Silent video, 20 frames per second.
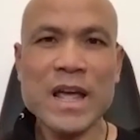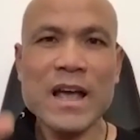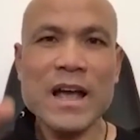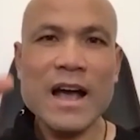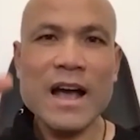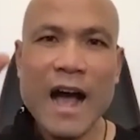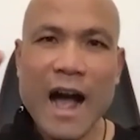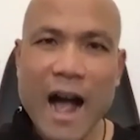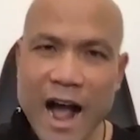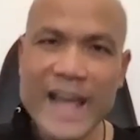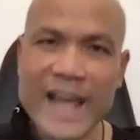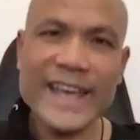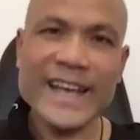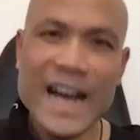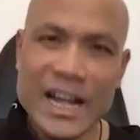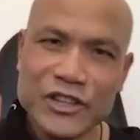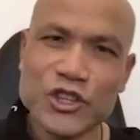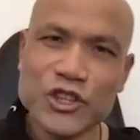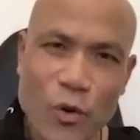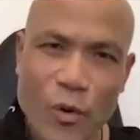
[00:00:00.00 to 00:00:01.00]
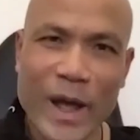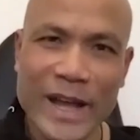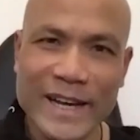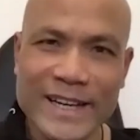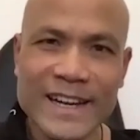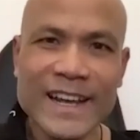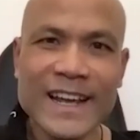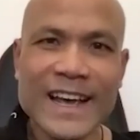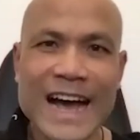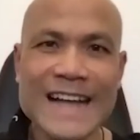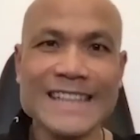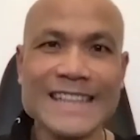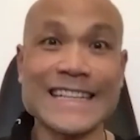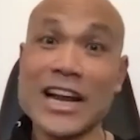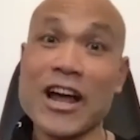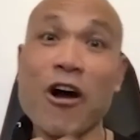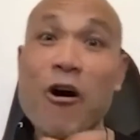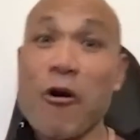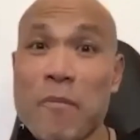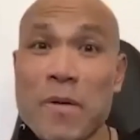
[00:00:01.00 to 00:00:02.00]
I can do it. And then
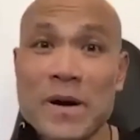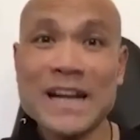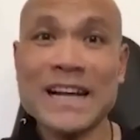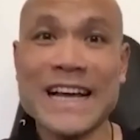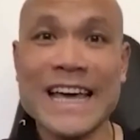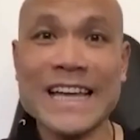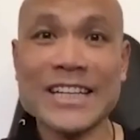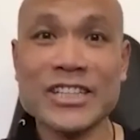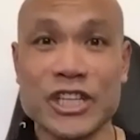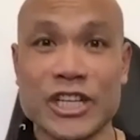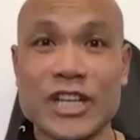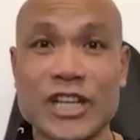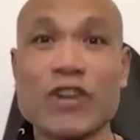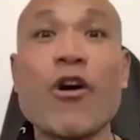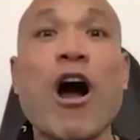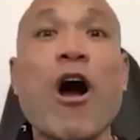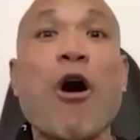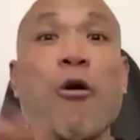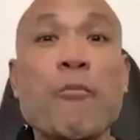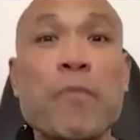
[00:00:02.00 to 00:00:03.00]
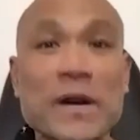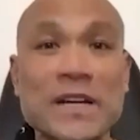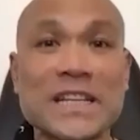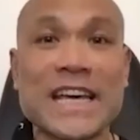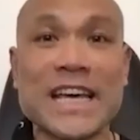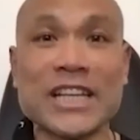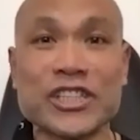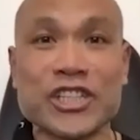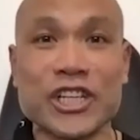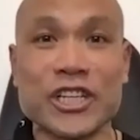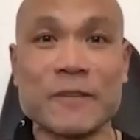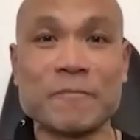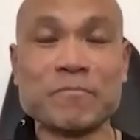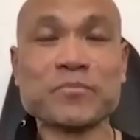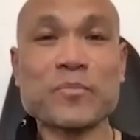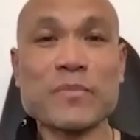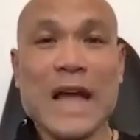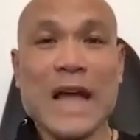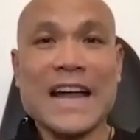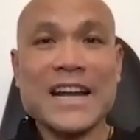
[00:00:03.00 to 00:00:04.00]
I open a kitchen, they call open kitchen.
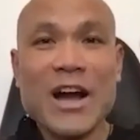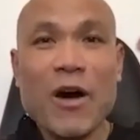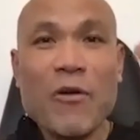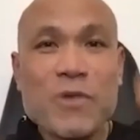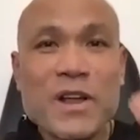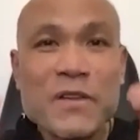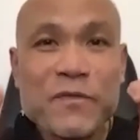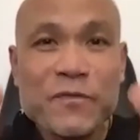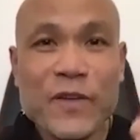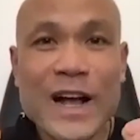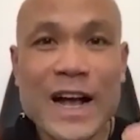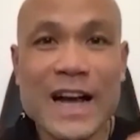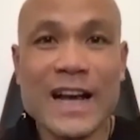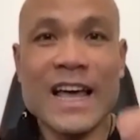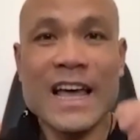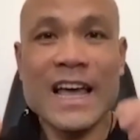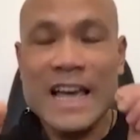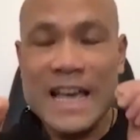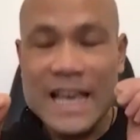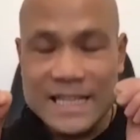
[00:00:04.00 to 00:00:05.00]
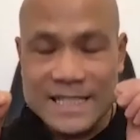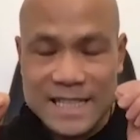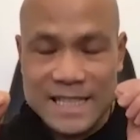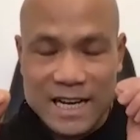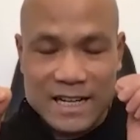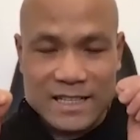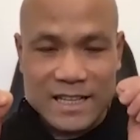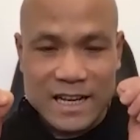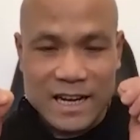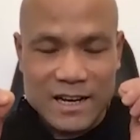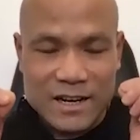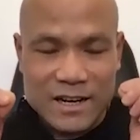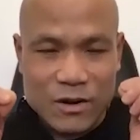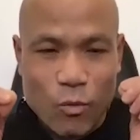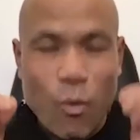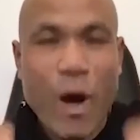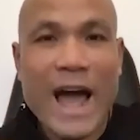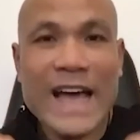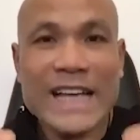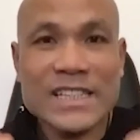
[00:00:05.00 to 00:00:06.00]
And the only thing is the
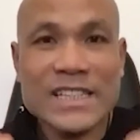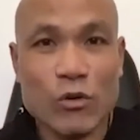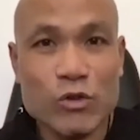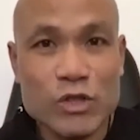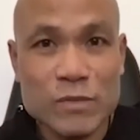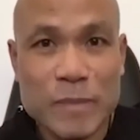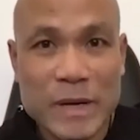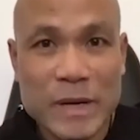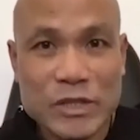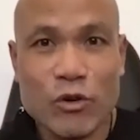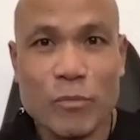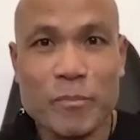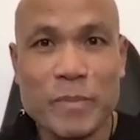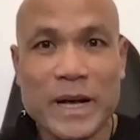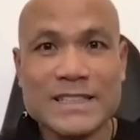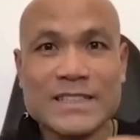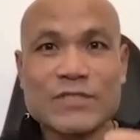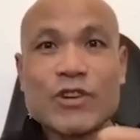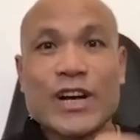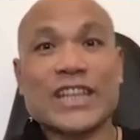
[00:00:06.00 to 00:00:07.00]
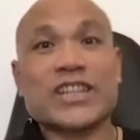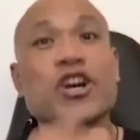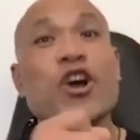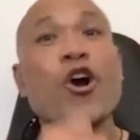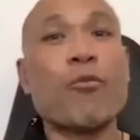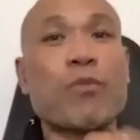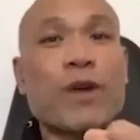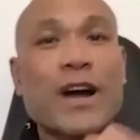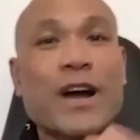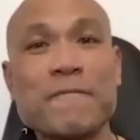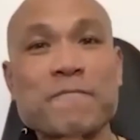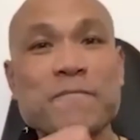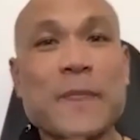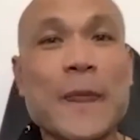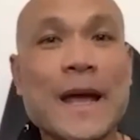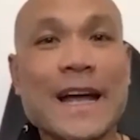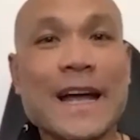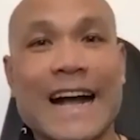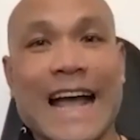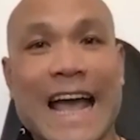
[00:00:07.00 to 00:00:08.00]
why it's so special, because you can cook.
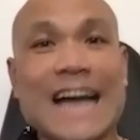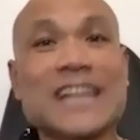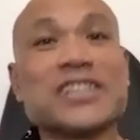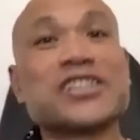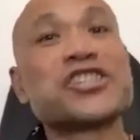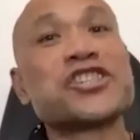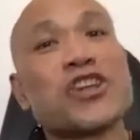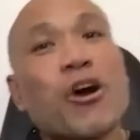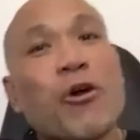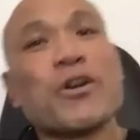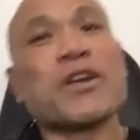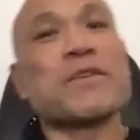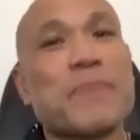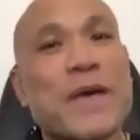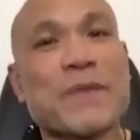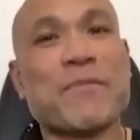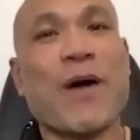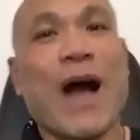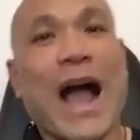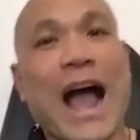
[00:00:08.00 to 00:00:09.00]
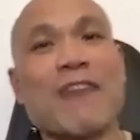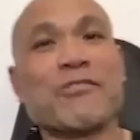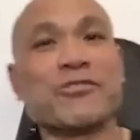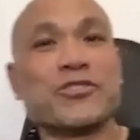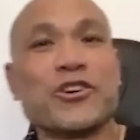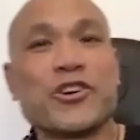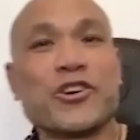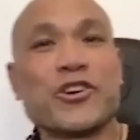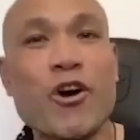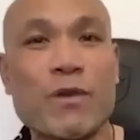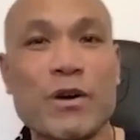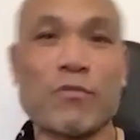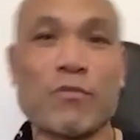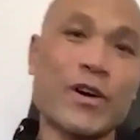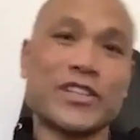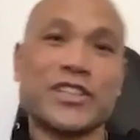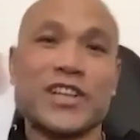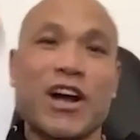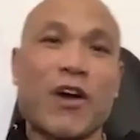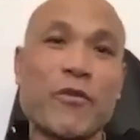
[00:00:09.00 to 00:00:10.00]
Okay, and showing people how you cook and
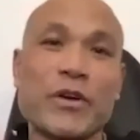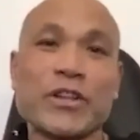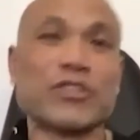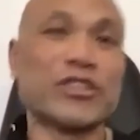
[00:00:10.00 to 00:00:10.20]
what to go into the